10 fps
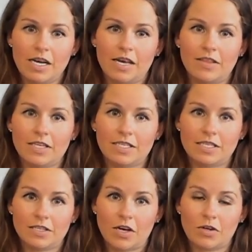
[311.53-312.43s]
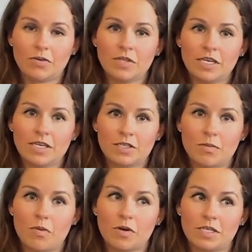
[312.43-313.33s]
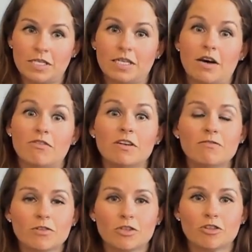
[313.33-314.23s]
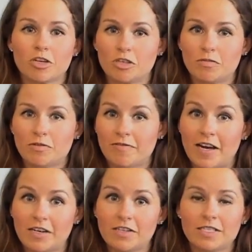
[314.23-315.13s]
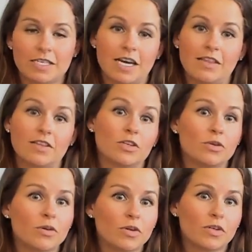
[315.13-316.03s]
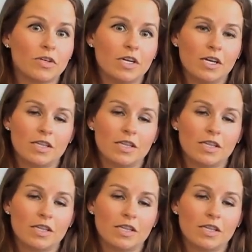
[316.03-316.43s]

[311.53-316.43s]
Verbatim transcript: And this not only supports the cloud infrastructure providers, again, the Google,